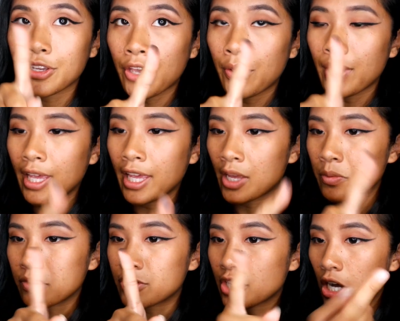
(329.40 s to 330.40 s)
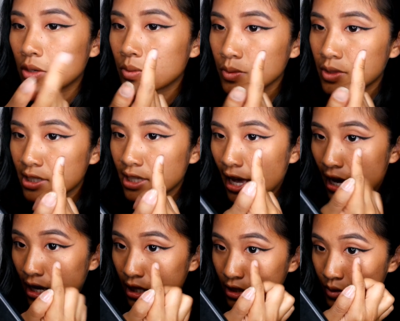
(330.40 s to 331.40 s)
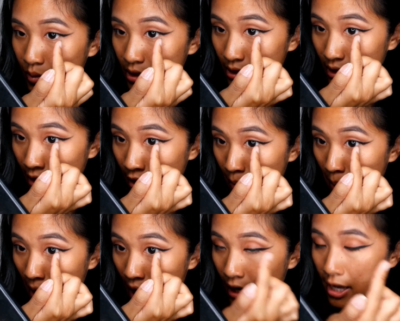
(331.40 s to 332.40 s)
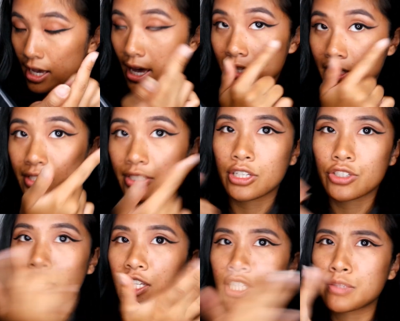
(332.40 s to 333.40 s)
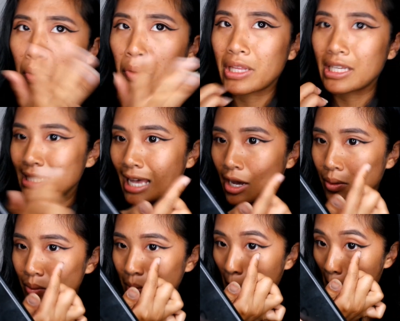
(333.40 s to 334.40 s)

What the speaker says: Go in with charcoal sketch, which is in the palette. I'm just gonna try smoke this out.